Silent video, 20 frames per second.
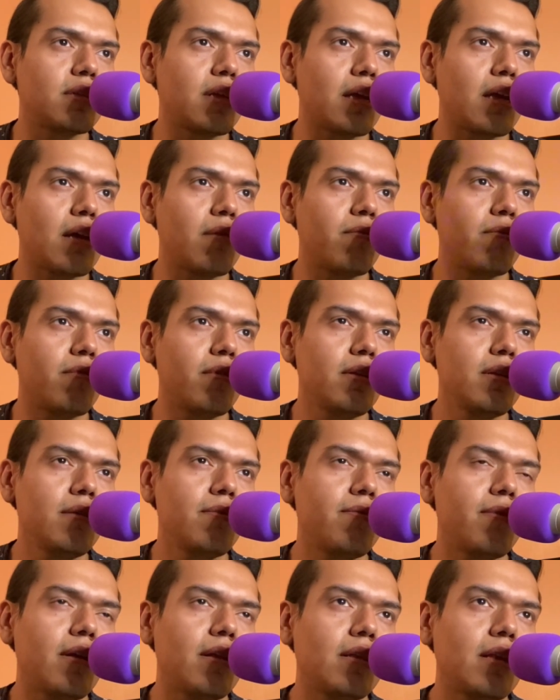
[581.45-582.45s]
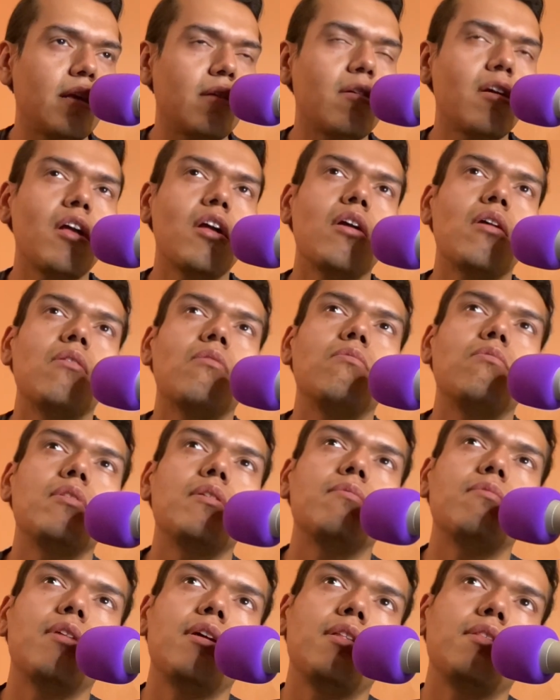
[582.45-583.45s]
Like it really felt like we
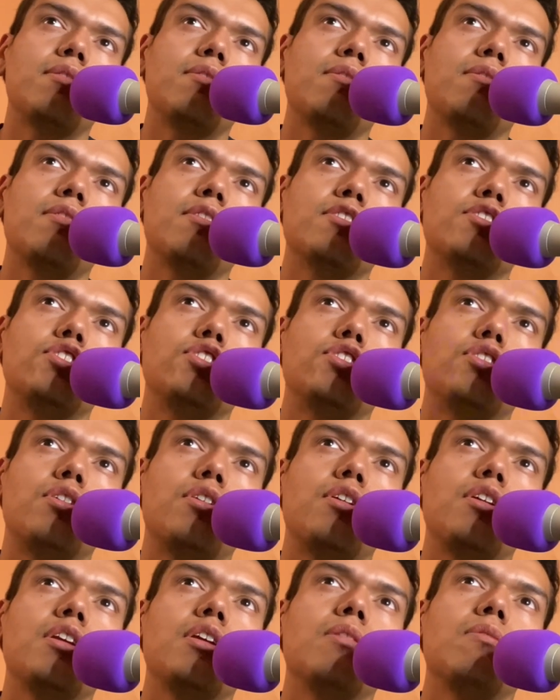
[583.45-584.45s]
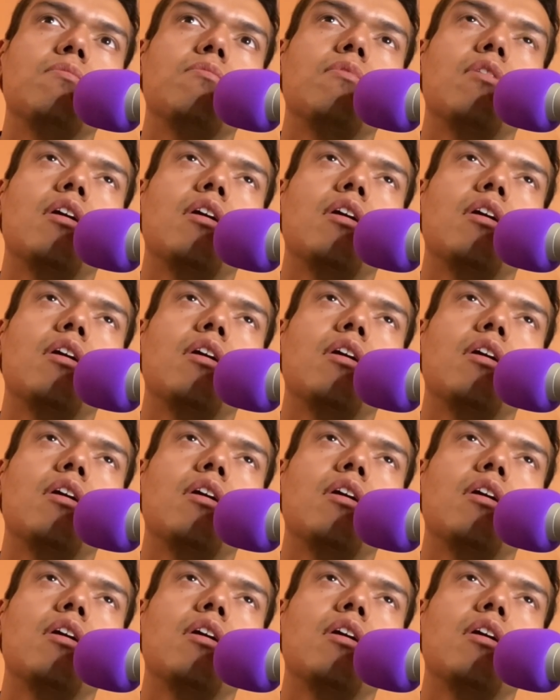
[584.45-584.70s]
went through this journey